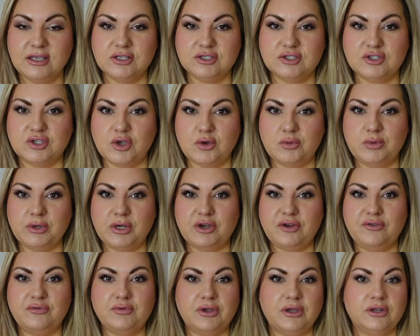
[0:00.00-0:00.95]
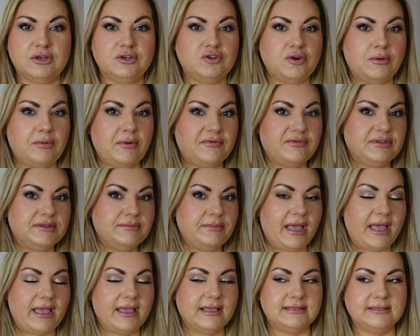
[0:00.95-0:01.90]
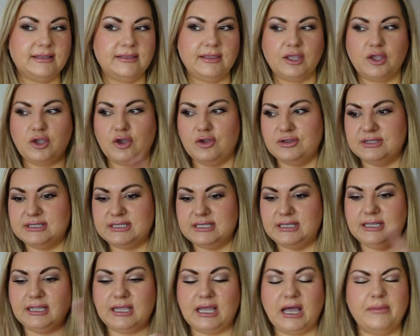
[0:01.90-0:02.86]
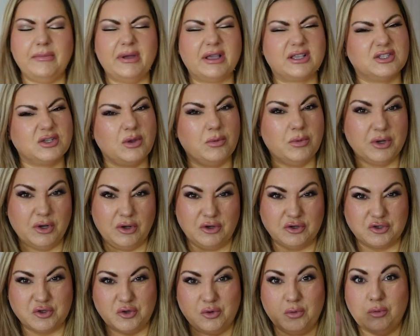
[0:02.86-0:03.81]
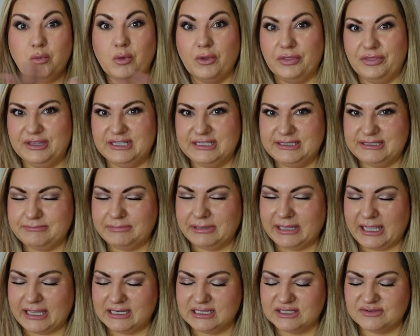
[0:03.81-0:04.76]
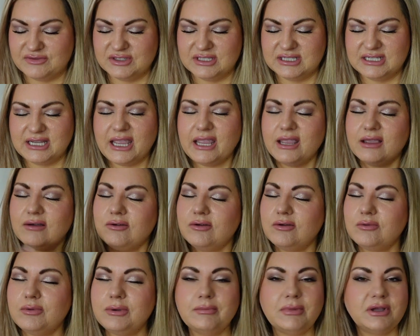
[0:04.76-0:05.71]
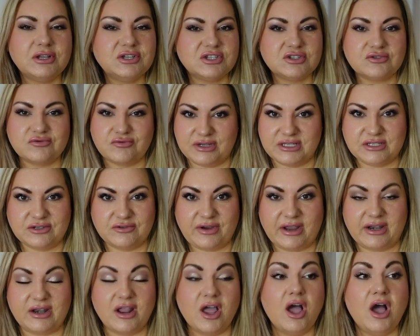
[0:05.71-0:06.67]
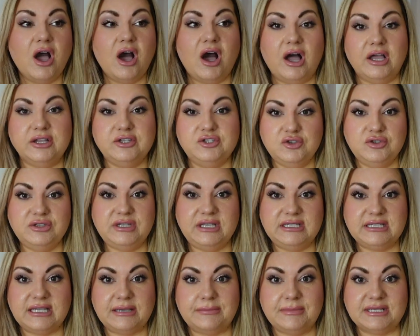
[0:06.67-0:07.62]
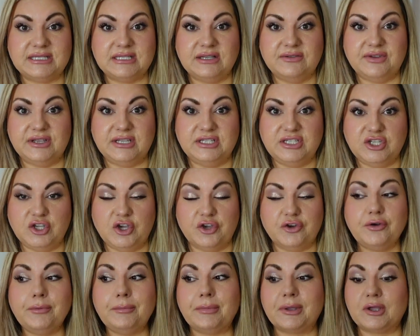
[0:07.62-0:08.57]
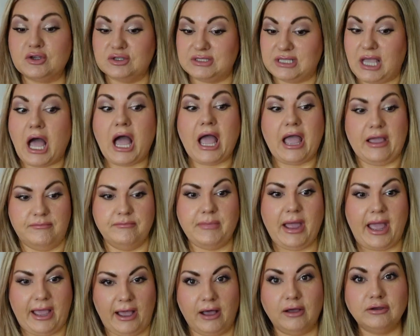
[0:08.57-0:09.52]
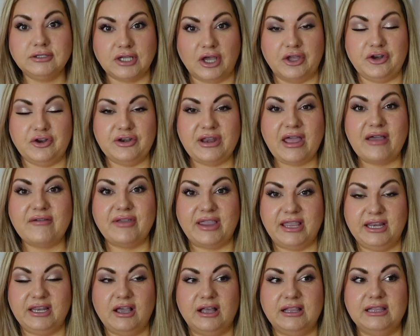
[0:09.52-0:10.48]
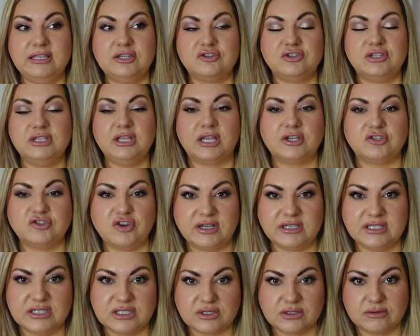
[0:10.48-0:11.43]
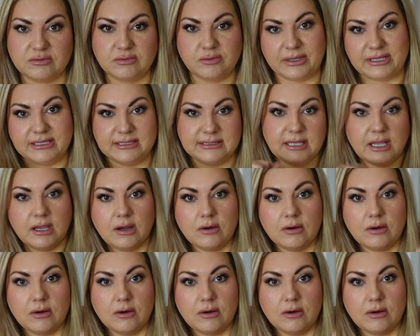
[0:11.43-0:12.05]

So we don't know if we've got to drop off the bags, then go to the city, come back. So we're not sure what the plan is for the day, or we might just rest around. I do need to get myself a deodorant because I am out. I don't have any. I literally like tried to squeeze,